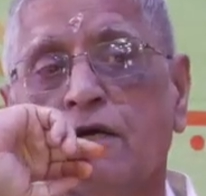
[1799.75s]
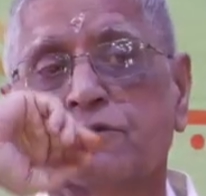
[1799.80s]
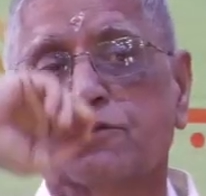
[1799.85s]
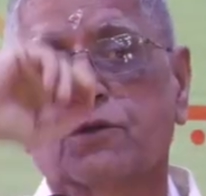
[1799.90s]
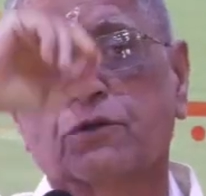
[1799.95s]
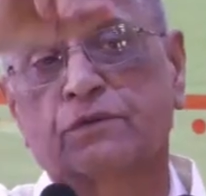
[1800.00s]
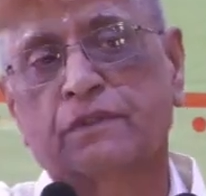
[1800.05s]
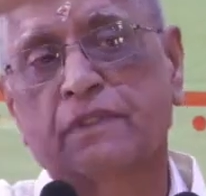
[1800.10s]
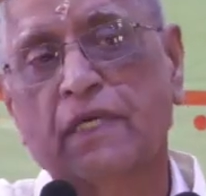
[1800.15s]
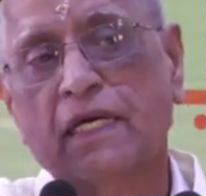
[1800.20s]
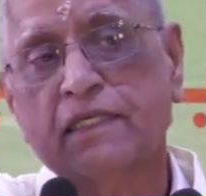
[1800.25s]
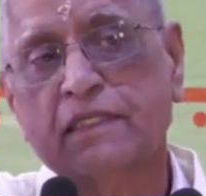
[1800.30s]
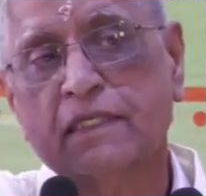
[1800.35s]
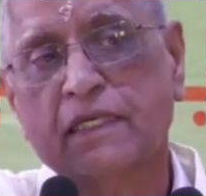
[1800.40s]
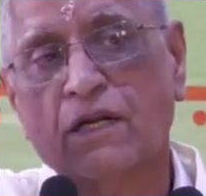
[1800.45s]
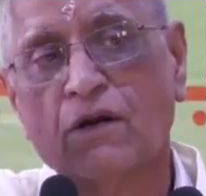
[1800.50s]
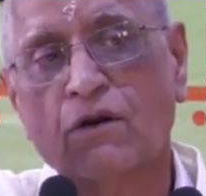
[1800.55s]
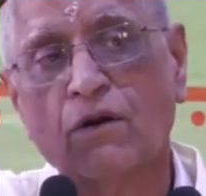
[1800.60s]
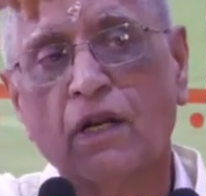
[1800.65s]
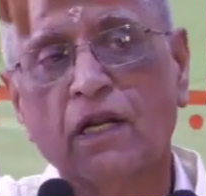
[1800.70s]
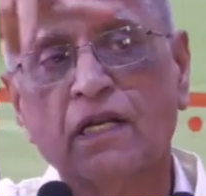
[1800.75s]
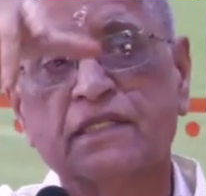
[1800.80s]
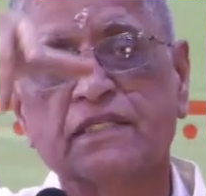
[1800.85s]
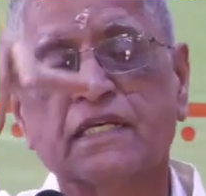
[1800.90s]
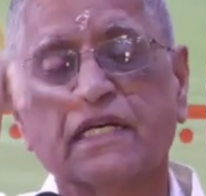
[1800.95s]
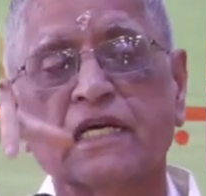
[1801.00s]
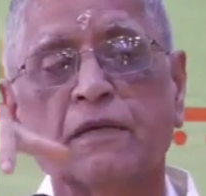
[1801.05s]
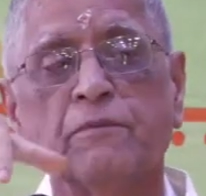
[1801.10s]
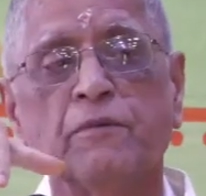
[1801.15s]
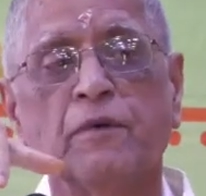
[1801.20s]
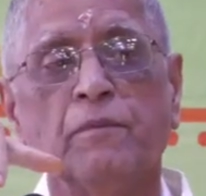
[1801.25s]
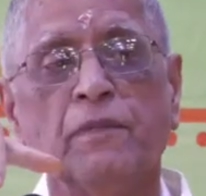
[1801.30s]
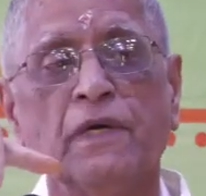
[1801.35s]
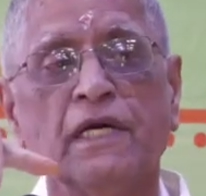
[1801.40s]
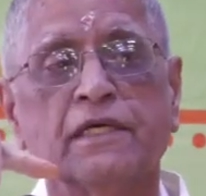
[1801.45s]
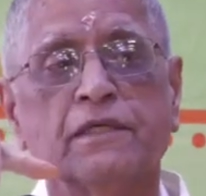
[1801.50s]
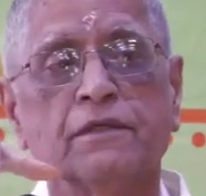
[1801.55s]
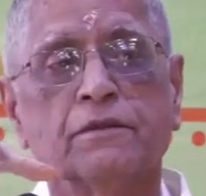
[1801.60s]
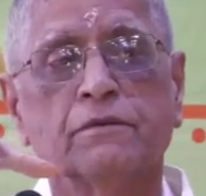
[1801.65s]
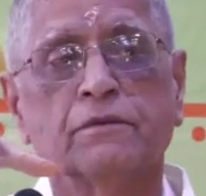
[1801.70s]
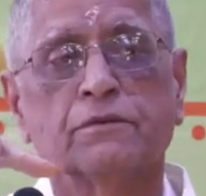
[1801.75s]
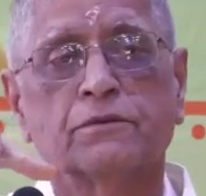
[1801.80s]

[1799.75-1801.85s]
So that chronology can be built